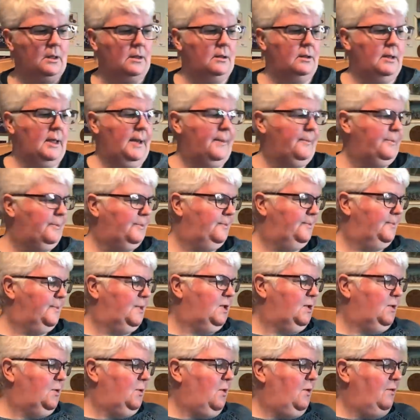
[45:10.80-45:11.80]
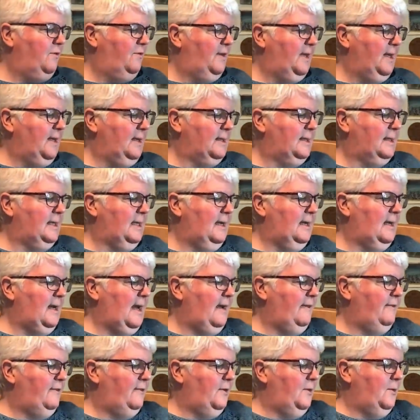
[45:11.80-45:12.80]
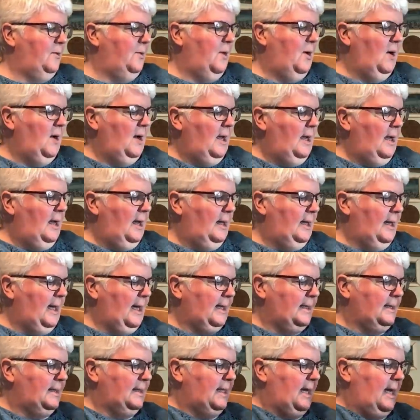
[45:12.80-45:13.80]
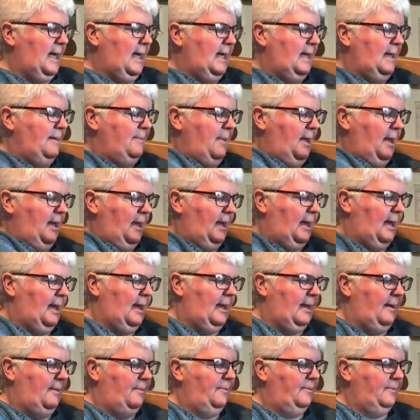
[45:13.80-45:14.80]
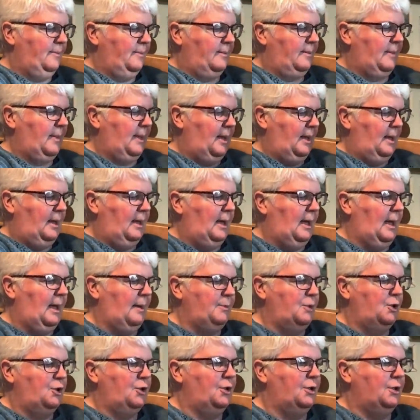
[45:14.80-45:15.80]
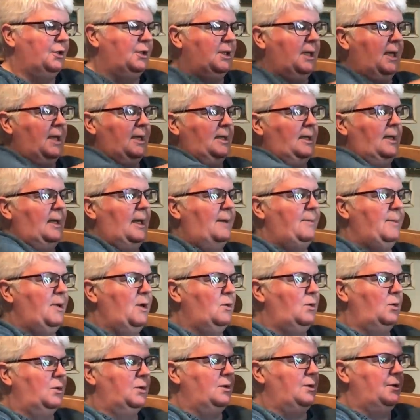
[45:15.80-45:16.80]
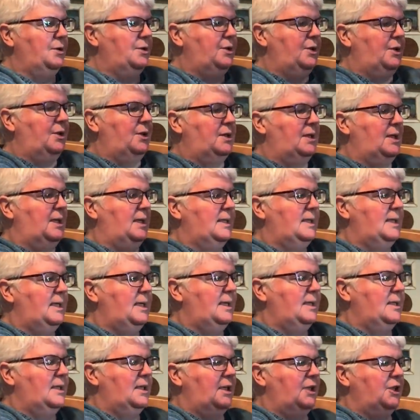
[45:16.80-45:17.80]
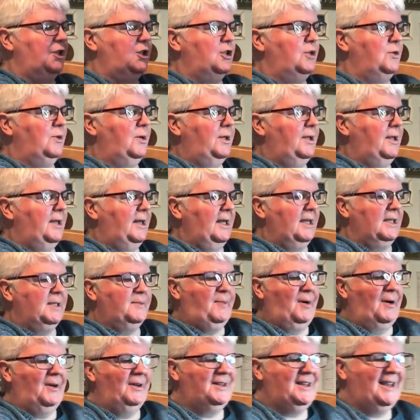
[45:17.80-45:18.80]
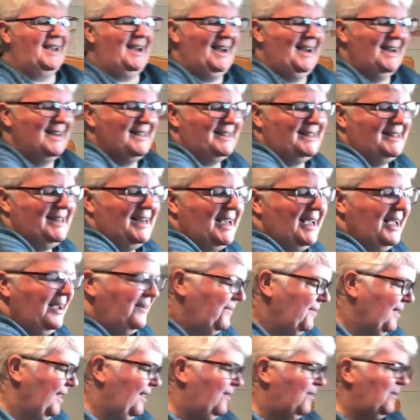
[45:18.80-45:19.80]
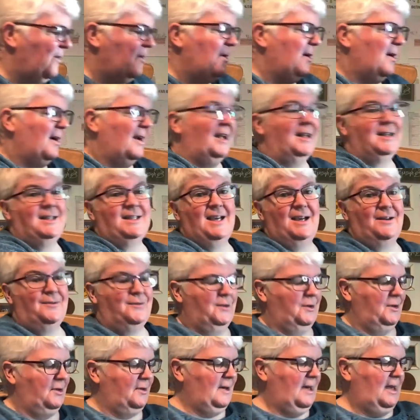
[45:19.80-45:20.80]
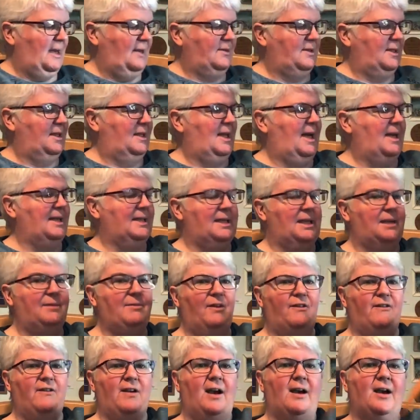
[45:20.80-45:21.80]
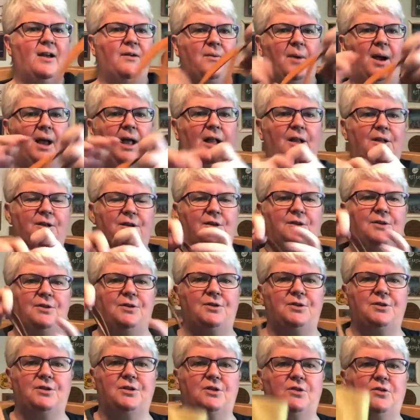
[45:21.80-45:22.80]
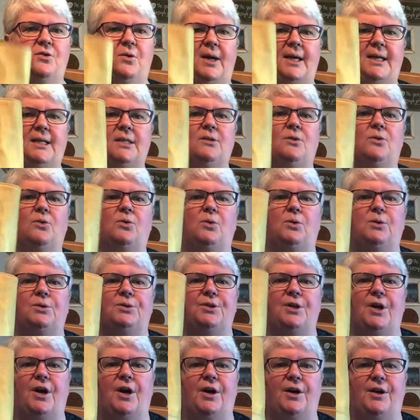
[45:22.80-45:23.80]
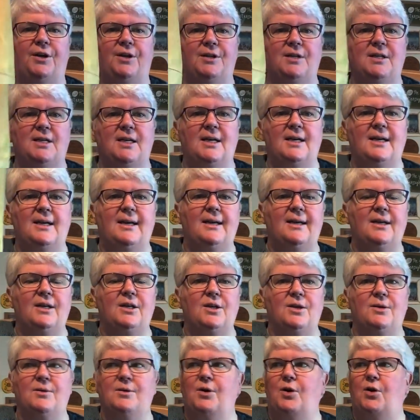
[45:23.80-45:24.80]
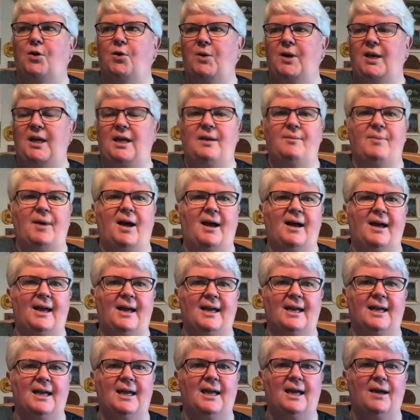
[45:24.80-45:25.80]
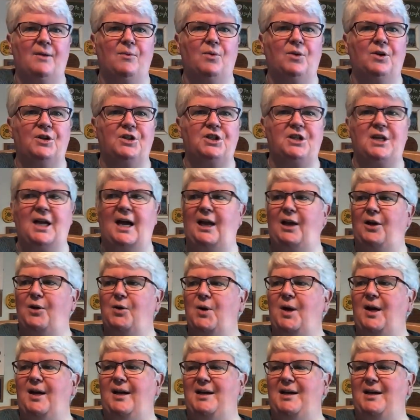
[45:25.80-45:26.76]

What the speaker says: yep, so hopefully you'll see an FO next time. I'm sure Shannon will let me hold on to it till I show it in the next podcast. Or I'll take photographs. And that's in my very well used, quite old now, Hohe bag. It was yellow,